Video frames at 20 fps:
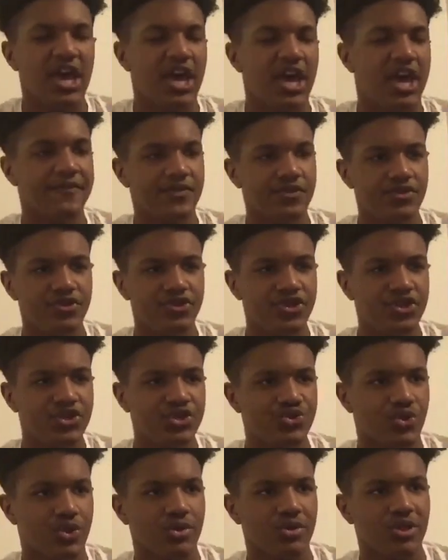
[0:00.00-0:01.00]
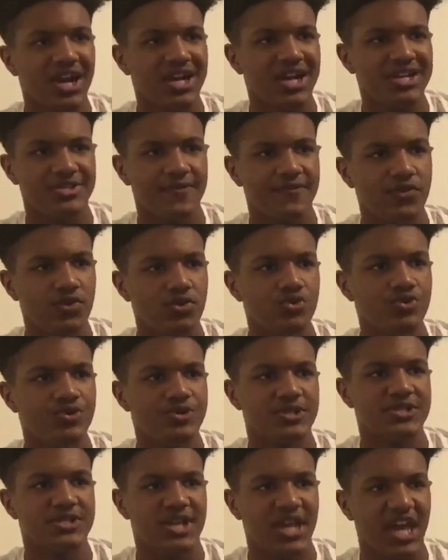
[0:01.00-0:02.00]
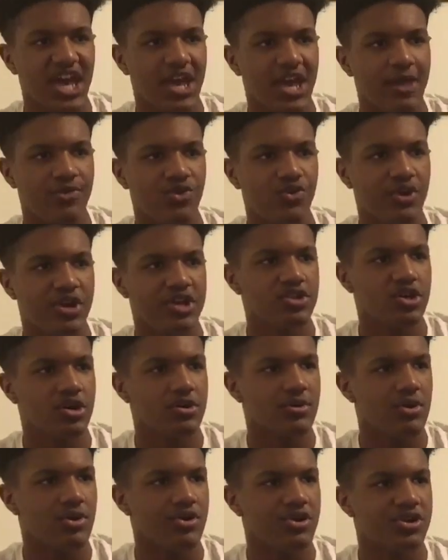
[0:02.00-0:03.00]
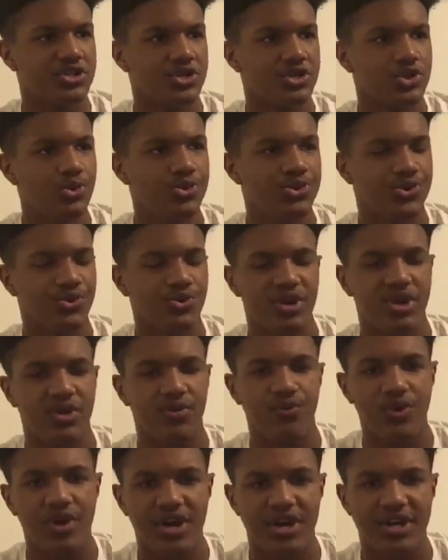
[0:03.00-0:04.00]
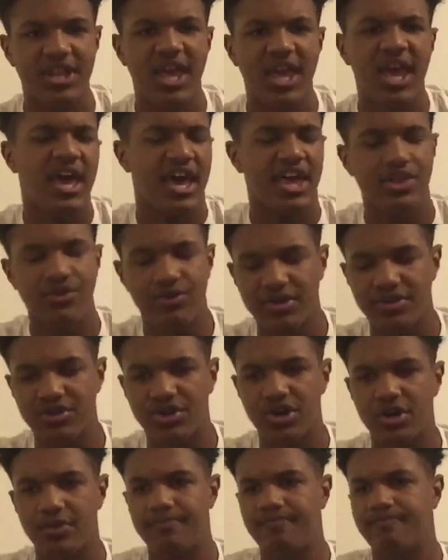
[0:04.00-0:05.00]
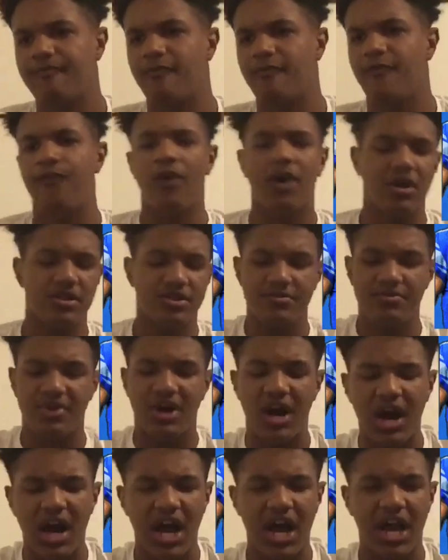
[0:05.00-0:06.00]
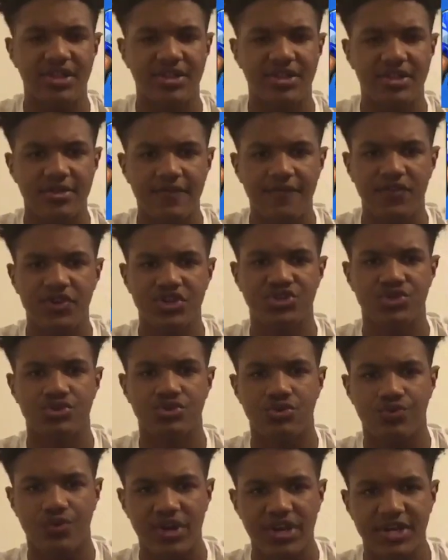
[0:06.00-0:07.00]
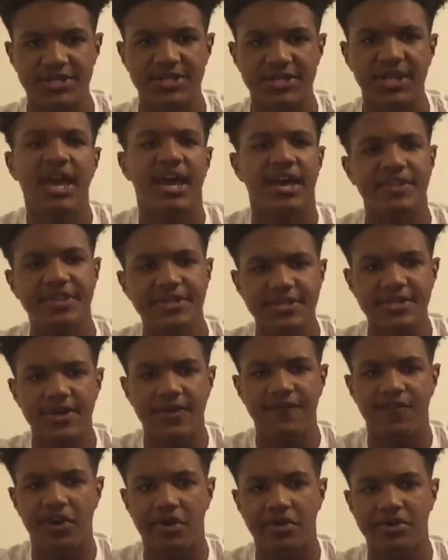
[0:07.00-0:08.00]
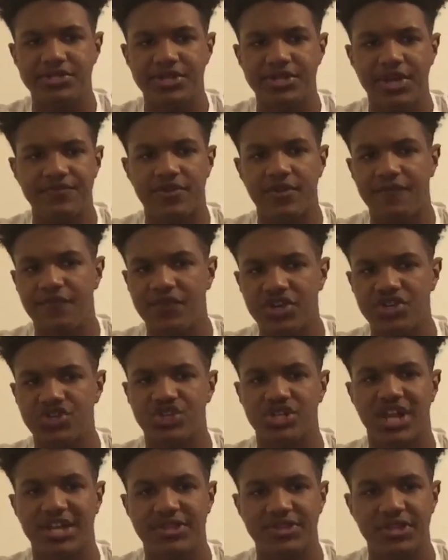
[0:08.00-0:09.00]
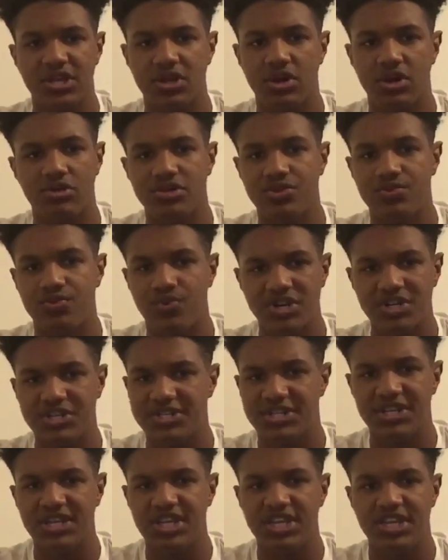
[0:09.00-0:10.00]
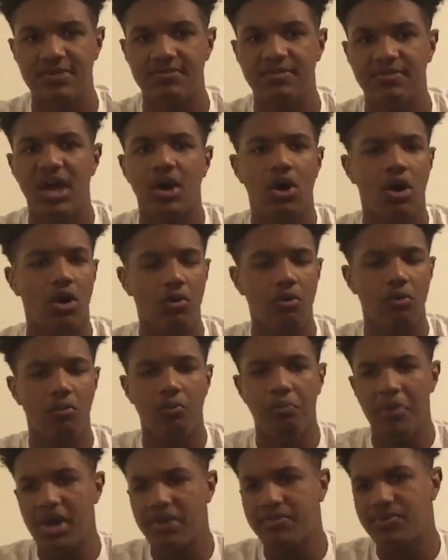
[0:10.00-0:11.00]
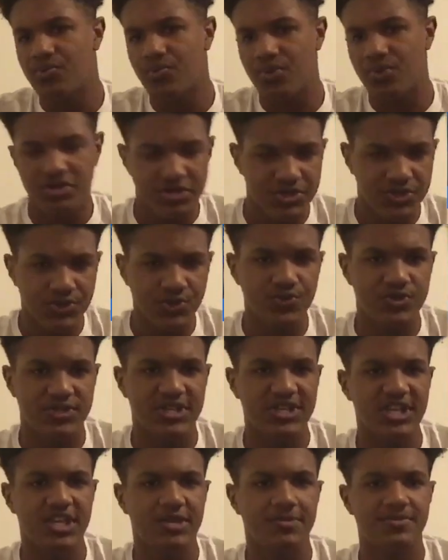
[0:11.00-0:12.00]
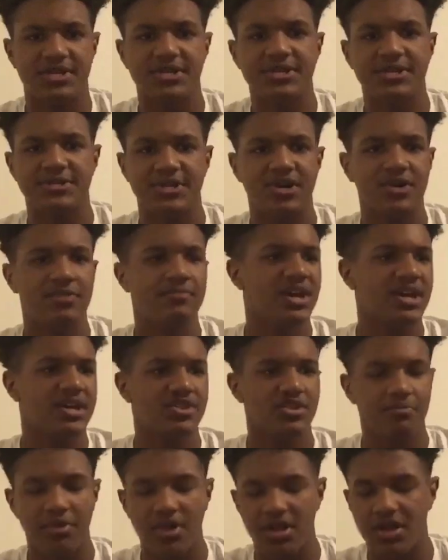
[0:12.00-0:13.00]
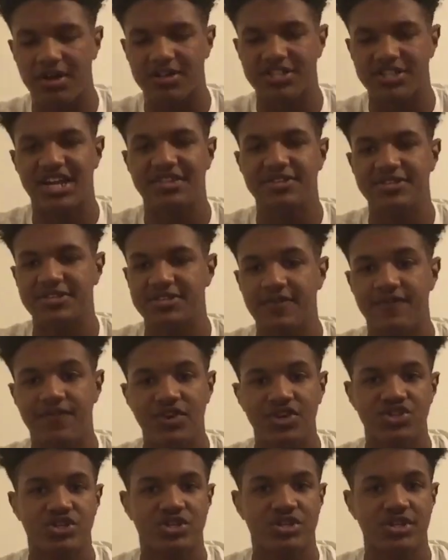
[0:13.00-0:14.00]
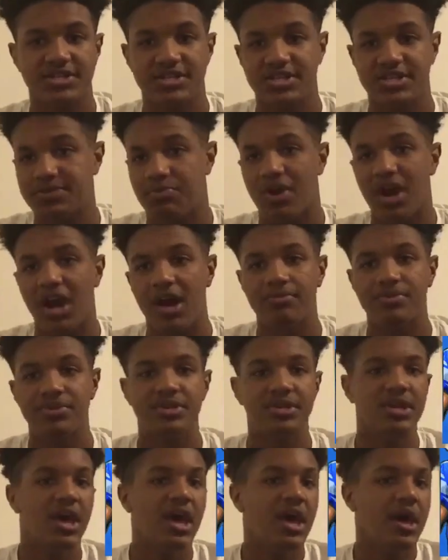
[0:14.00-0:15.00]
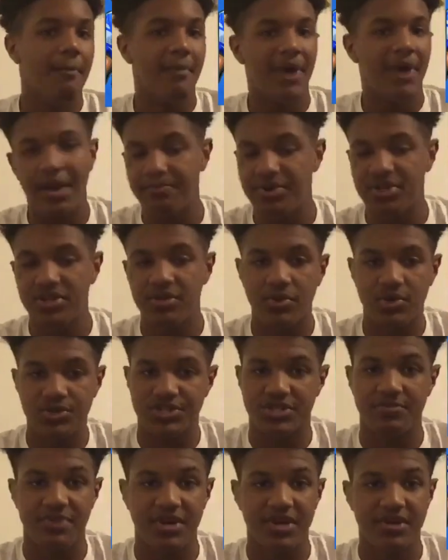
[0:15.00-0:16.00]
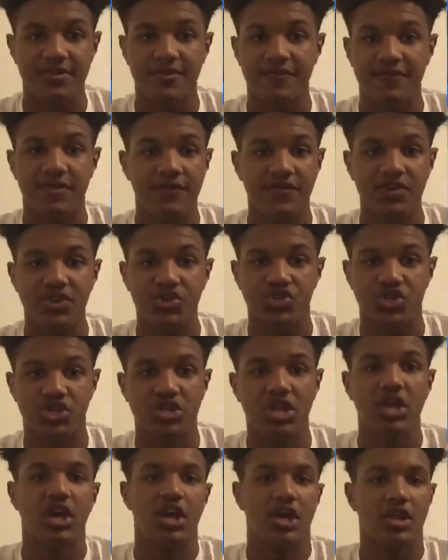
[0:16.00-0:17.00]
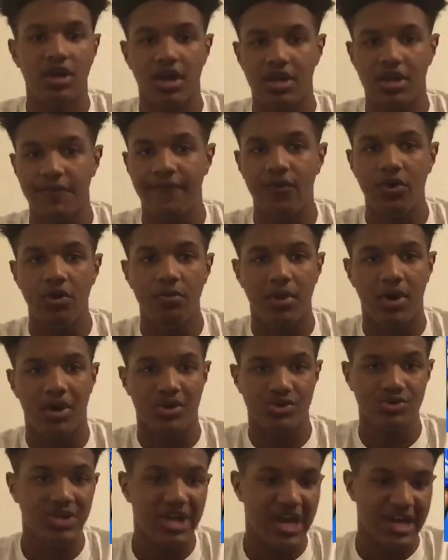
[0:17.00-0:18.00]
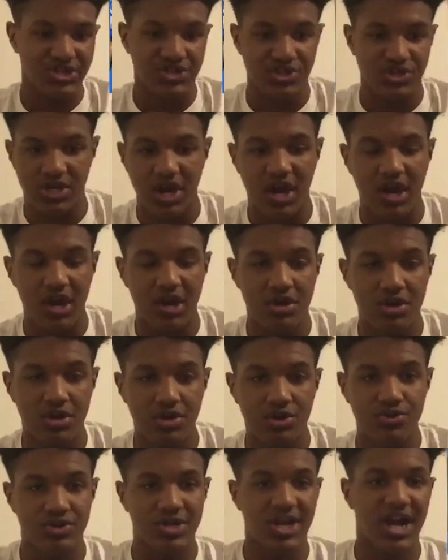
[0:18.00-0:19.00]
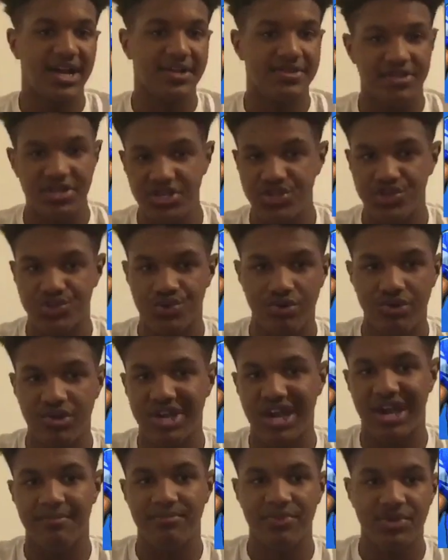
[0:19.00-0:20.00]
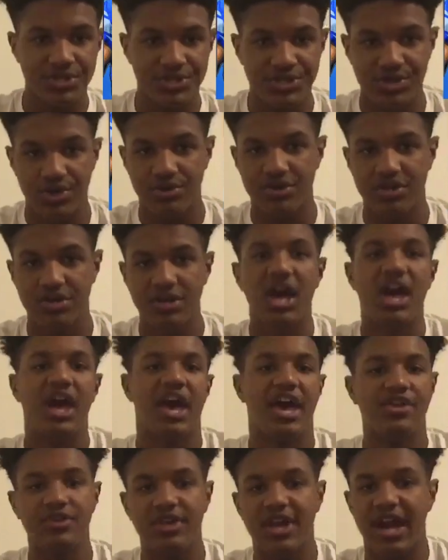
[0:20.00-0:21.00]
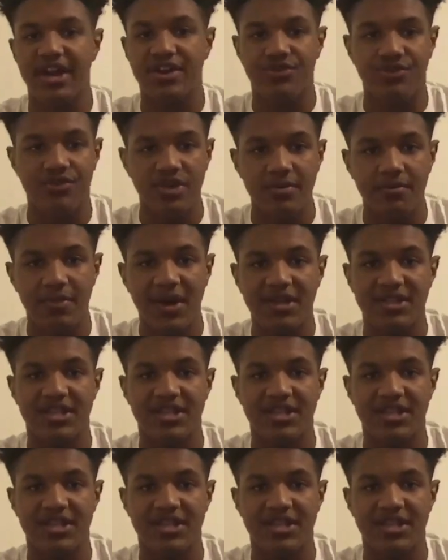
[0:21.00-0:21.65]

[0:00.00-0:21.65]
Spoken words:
If you're the Detroit Lions, if you lose this game, you end up going 2-3-1 and you end up falling behind in the divisional race. And this is a very tough division. I think only one team, maybe one or two teams, ends up making the playoffs out of this division, because this probably might be the most competitive division in all of football. You got Chicago, you got Detroit, you got Minnesota, and you got Green Bay.